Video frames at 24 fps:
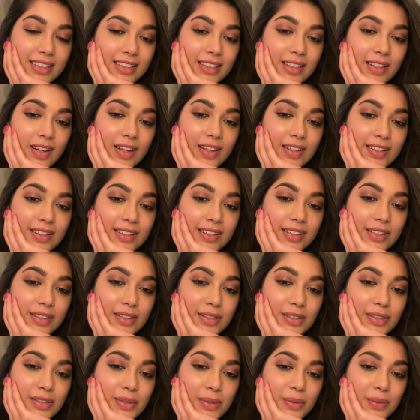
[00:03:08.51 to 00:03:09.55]
Darare
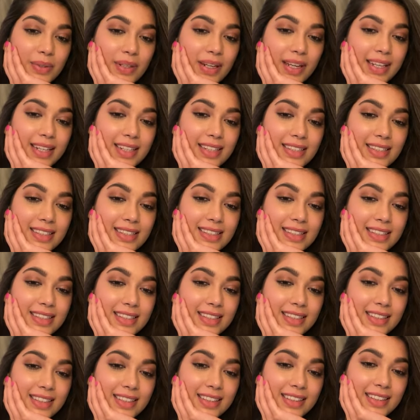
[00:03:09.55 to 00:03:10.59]
Dil is so
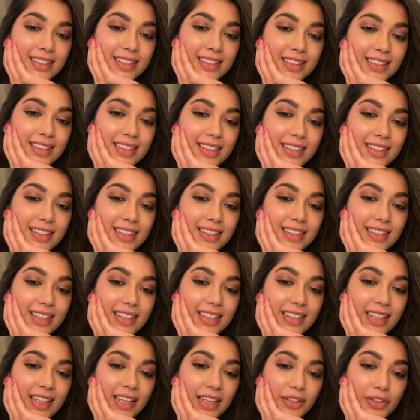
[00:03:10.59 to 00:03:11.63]
nice.
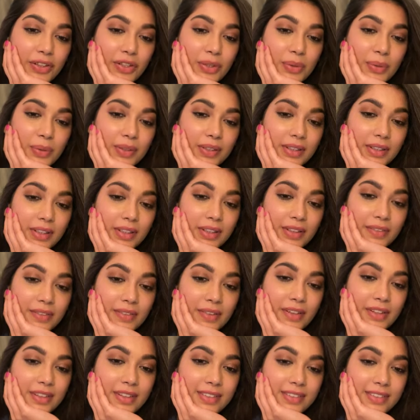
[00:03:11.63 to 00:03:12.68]
Thank you,
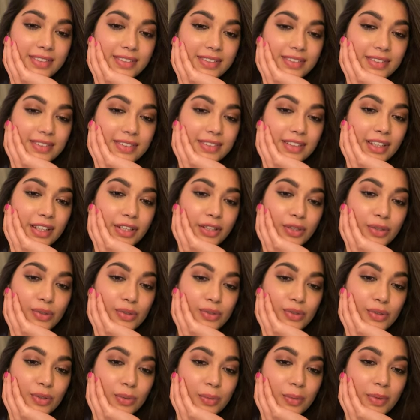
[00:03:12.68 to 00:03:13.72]
Atharva. Thank
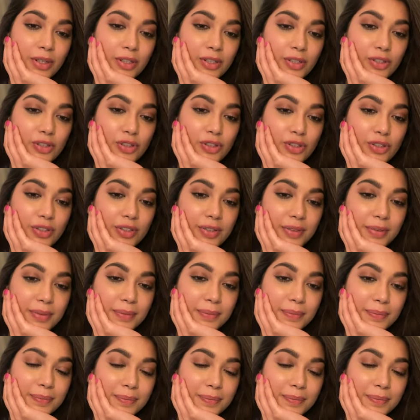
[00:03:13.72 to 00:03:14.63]
you so much.